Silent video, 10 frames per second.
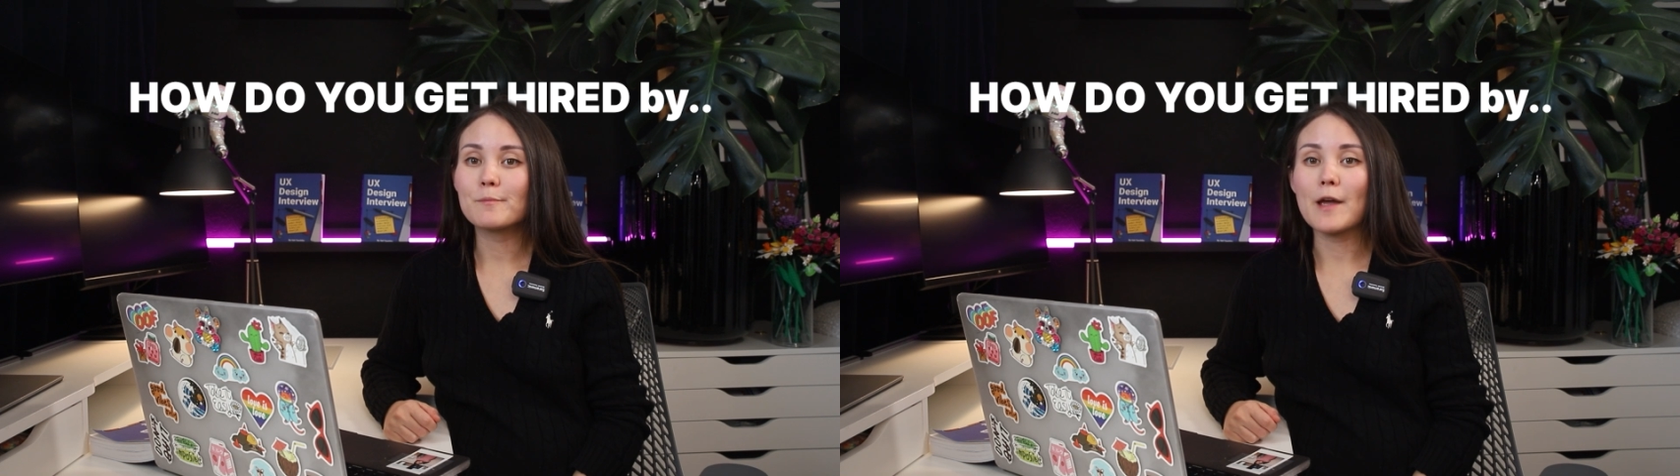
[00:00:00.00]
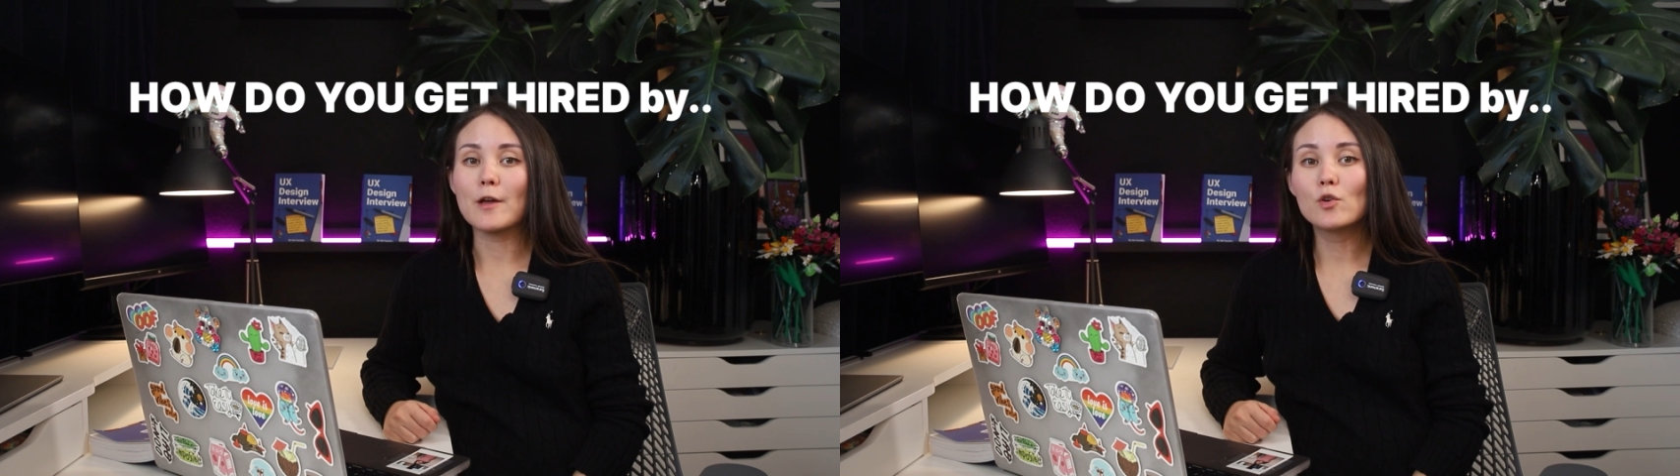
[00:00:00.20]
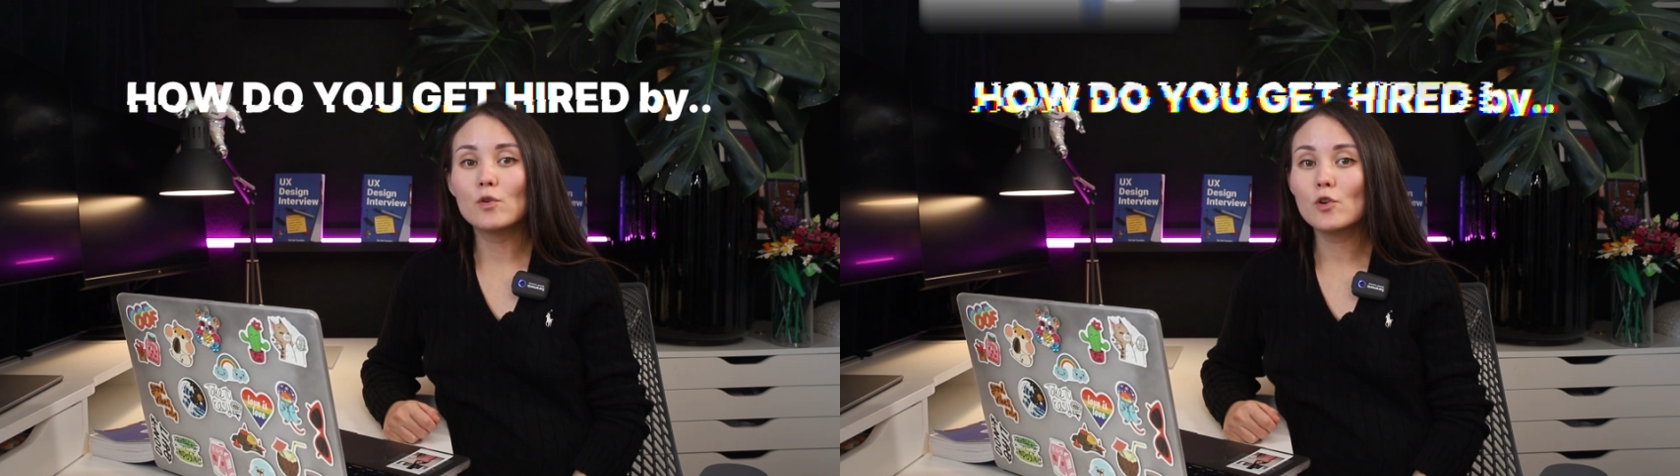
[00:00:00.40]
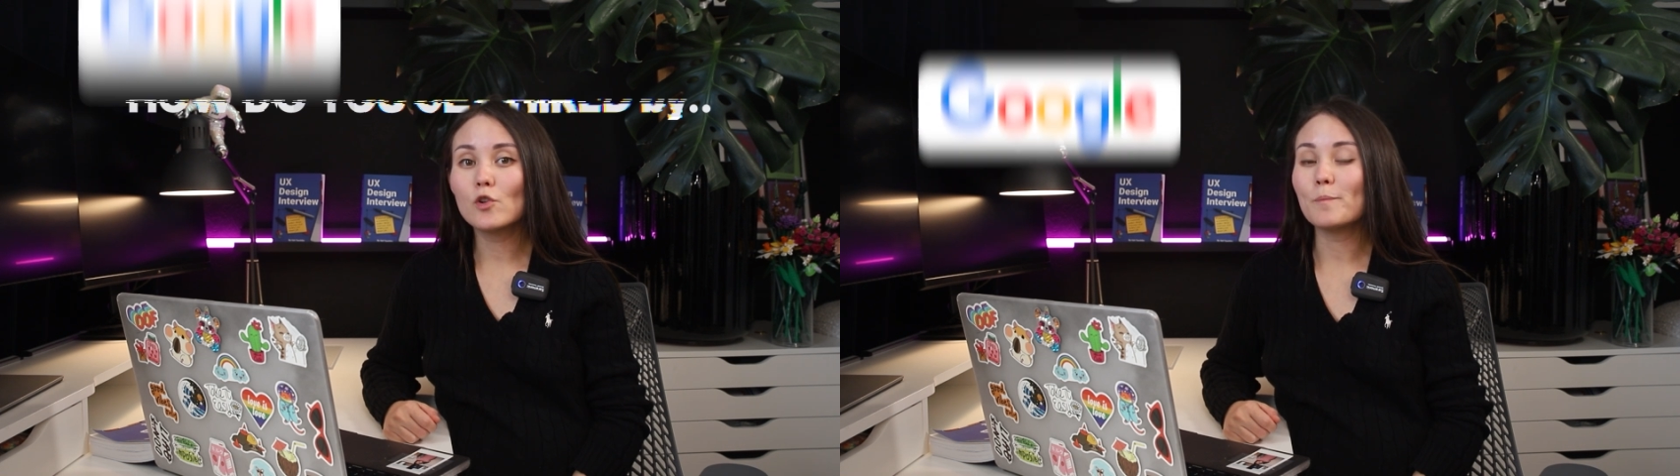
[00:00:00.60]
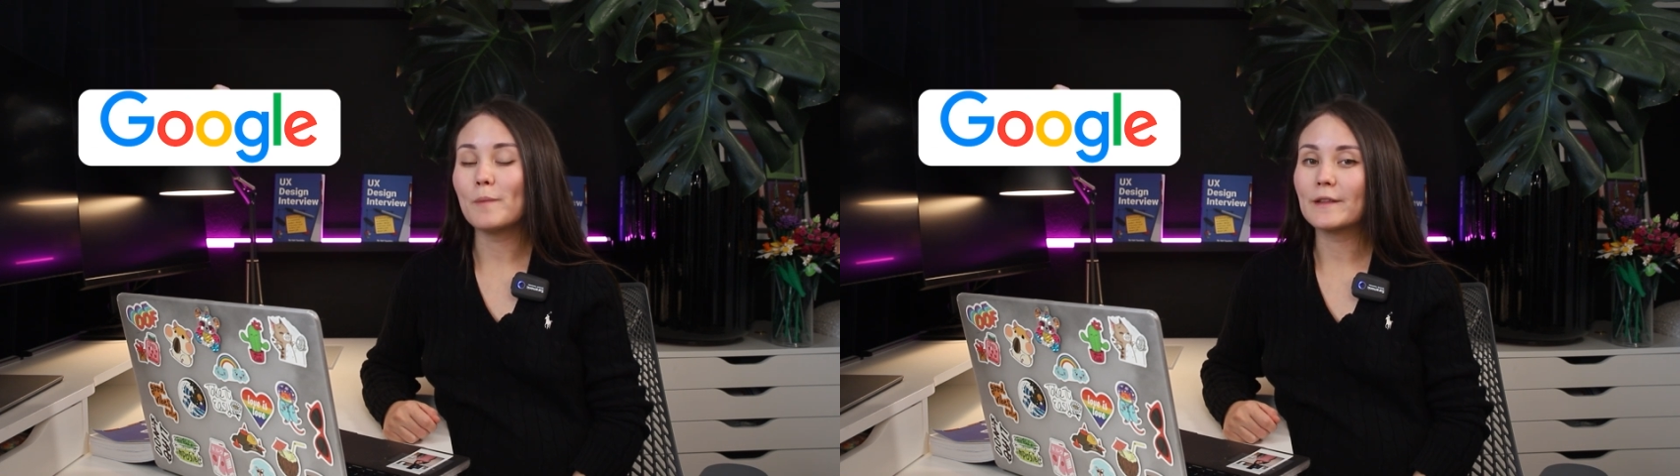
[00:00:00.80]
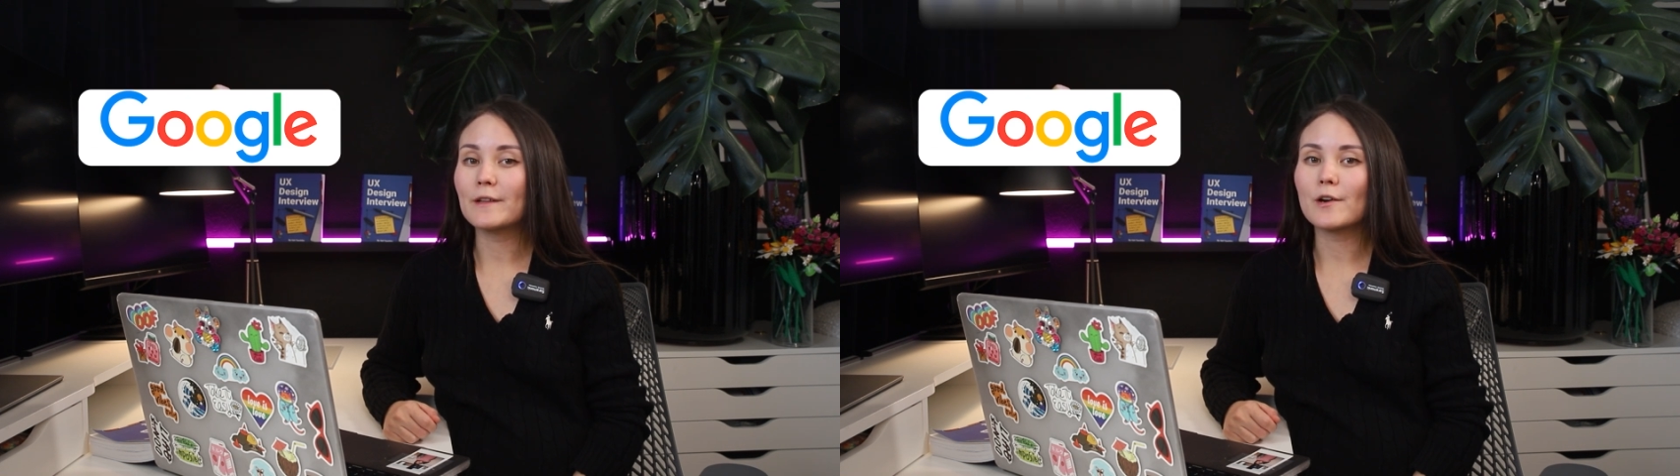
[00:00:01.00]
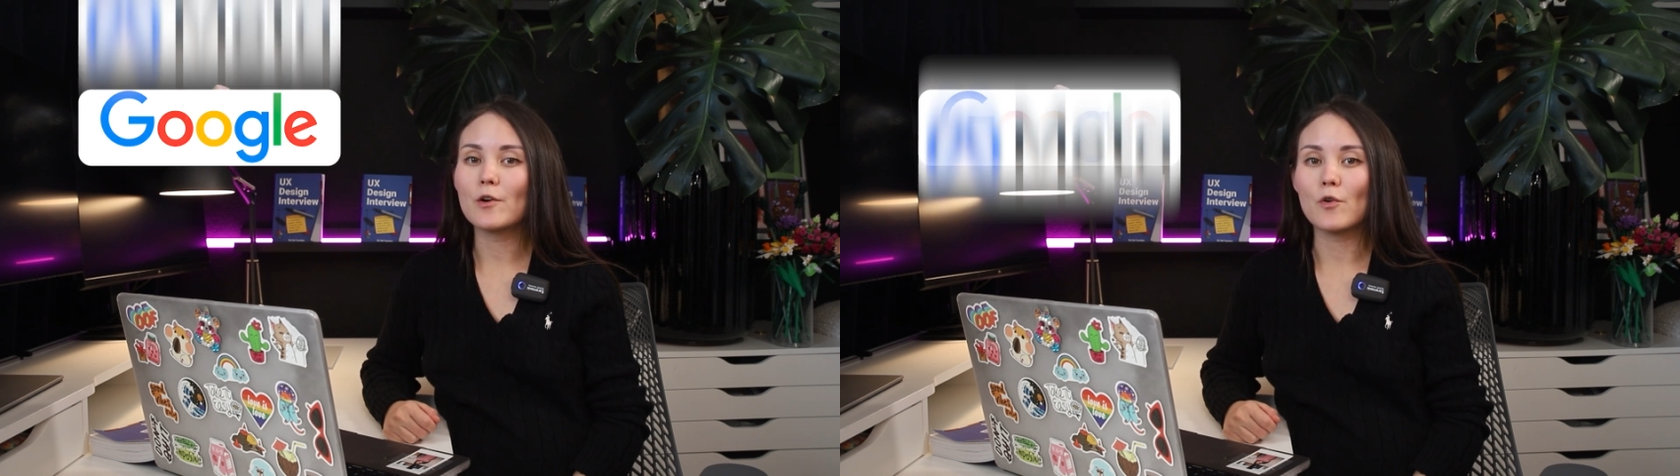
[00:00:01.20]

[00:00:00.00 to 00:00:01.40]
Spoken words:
by Google, Meta,